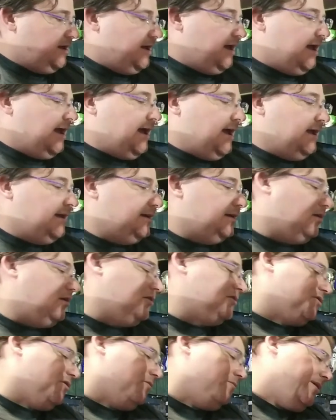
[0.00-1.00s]
And it
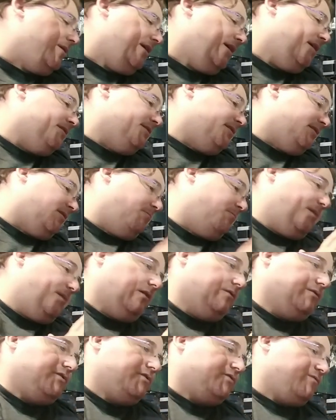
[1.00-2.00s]
also means the
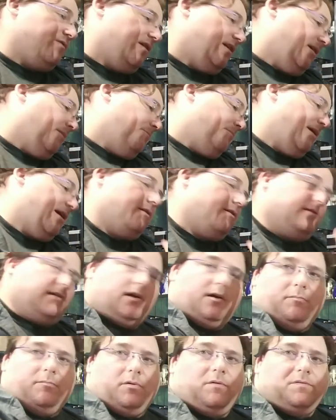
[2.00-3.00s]
belt is running
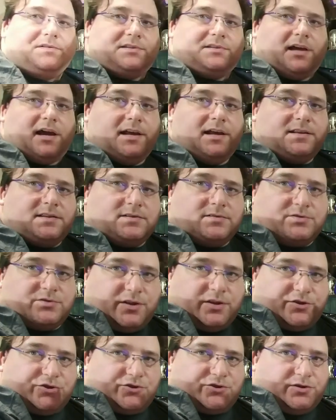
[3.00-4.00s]
parallel on both sides, so
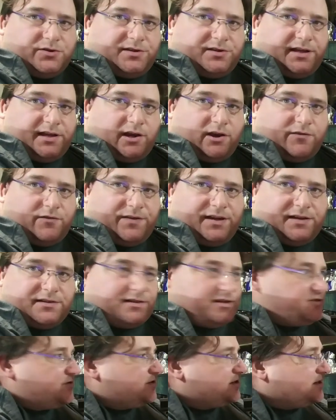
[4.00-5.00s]
that should take care of
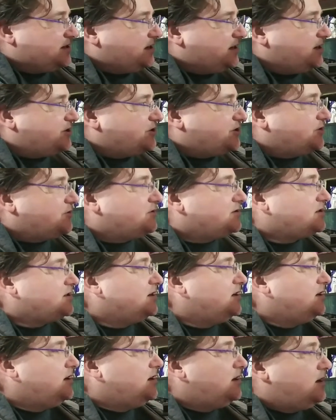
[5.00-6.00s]
eccentricity issues.
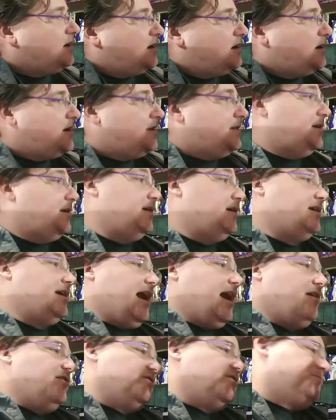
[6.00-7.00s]
The
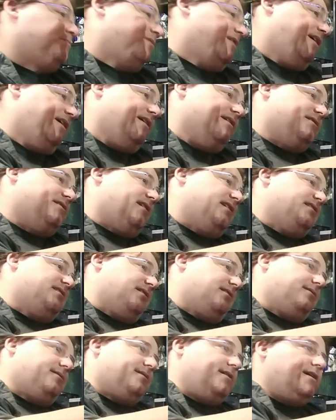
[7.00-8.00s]
carriage plate is nice
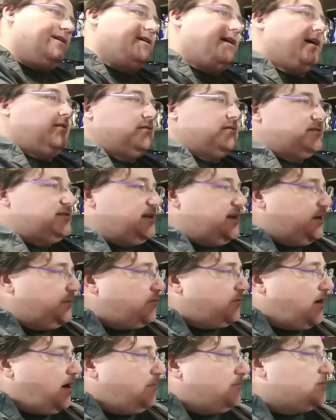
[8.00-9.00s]
and thick. I don't see any
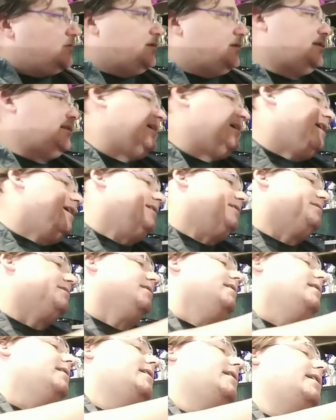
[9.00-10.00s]
problems with that.
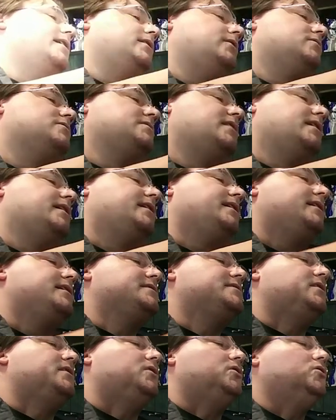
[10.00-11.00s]
It looks like it
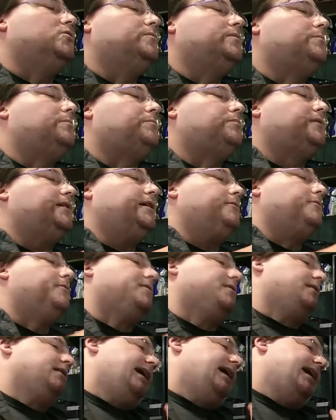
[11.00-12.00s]
is an aluminum plate
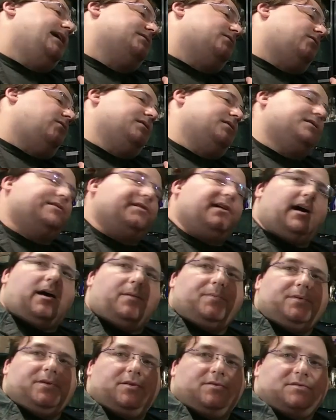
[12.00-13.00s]
with glass on
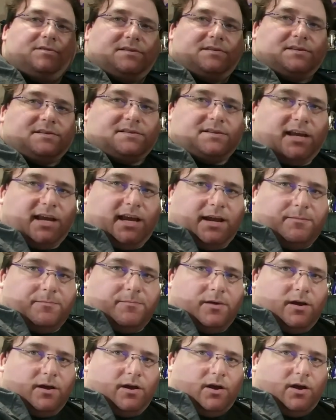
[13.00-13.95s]
top. It uses the same